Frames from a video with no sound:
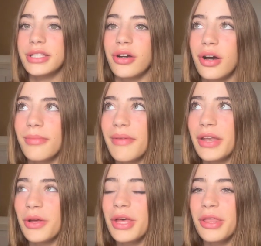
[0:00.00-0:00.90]
on my
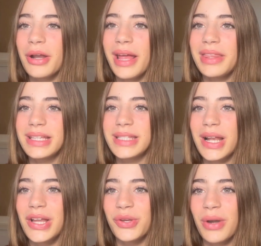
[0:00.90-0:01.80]
video the other day. They
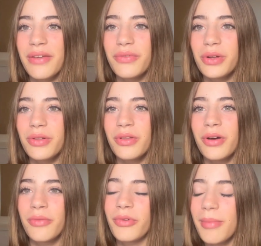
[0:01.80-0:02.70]
said ungrateful
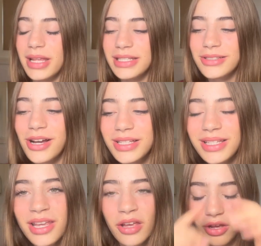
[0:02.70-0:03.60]
on one of my
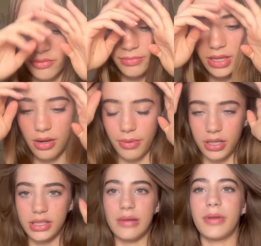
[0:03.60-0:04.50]
TikToks of me
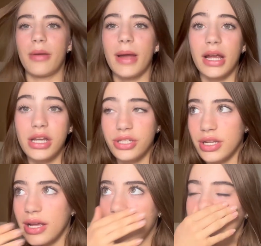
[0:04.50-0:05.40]
unboxing a PR package,
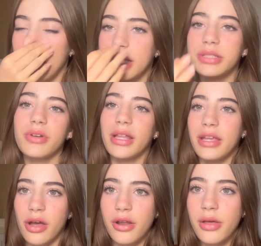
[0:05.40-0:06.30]
and I just want to
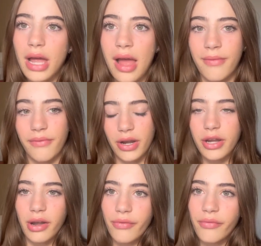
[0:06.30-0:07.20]
let y'all know that I am
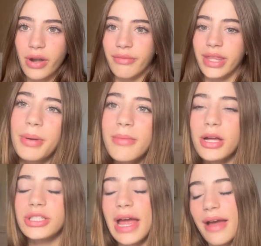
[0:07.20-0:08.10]
very grateful for everything. Pretty
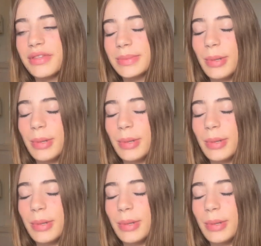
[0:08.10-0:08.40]
much I have this